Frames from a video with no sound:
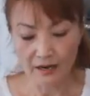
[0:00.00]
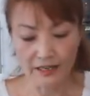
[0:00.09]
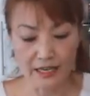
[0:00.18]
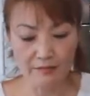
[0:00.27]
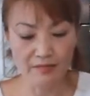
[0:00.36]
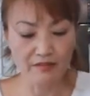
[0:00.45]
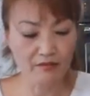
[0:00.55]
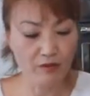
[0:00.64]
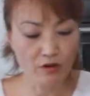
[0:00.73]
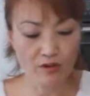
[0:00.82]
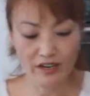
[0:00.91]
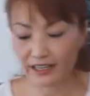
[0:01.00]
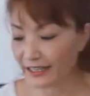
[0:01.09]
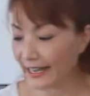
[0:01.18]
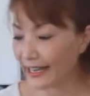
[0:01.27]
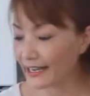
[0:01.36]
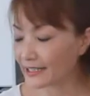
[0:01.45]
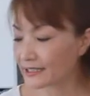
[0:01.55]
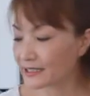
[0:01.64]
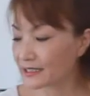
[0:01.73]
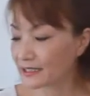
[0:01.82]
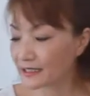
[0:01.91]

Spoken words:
Okay, before we glaze